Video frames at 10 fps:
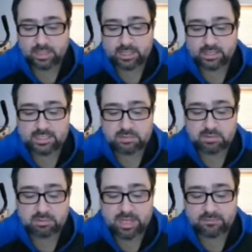And let's see
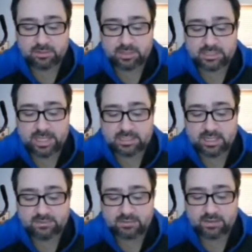what we got for an attack
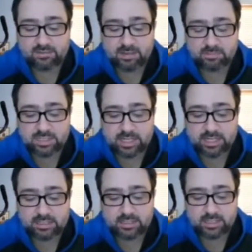stat.
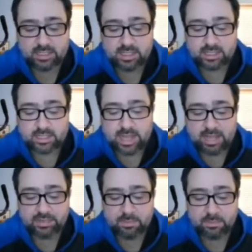55%.
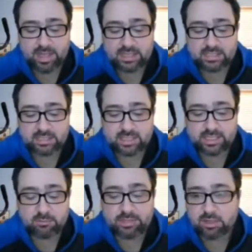Not the best
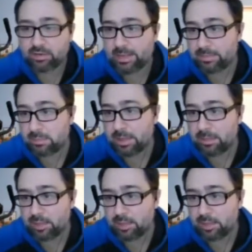linking. We don't have big bad